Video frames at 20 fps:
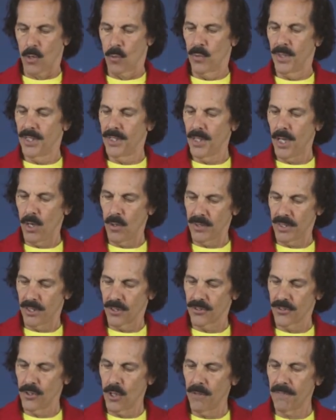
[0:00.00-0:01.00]
We know
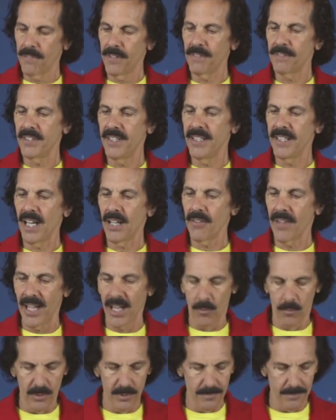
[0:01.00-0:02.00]
there's no 15 on
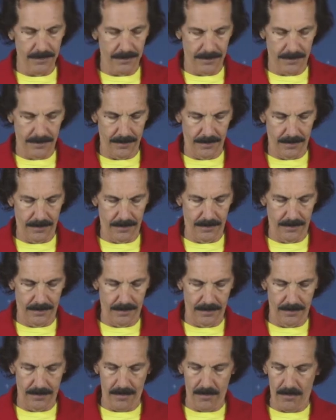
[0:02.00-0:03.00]
that one.
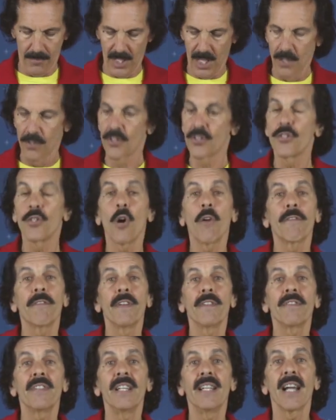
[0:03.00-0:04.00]
There's no
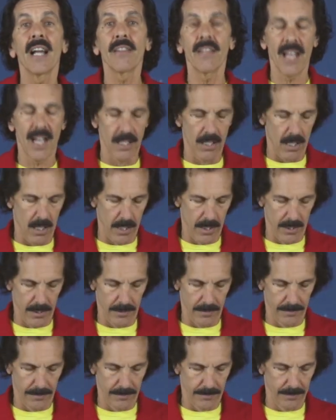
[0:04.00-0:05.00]
15 on that card.
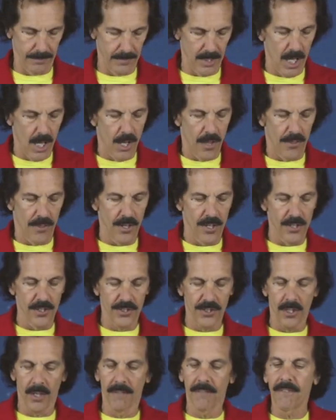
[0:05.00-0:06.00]

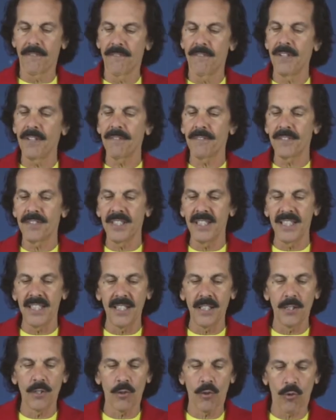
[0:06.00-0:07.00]
There's a
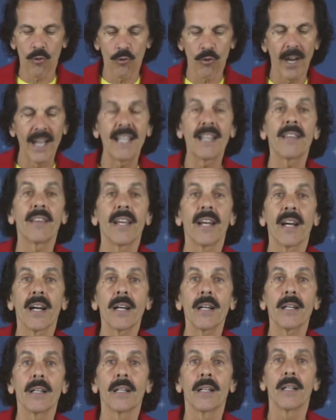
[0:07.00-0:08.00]
15 right
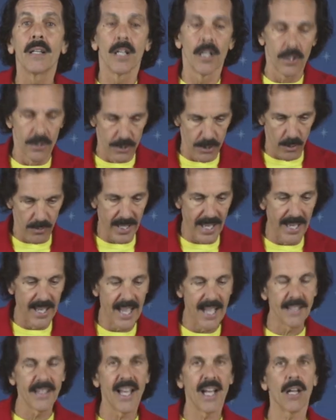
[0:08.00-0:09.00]
there, so they
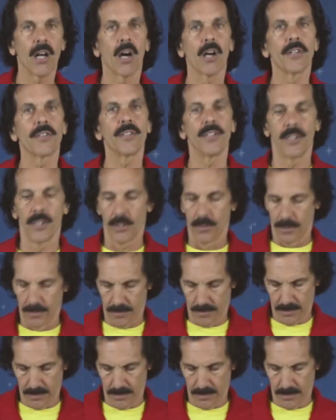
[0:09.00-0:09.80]
hand that card to you.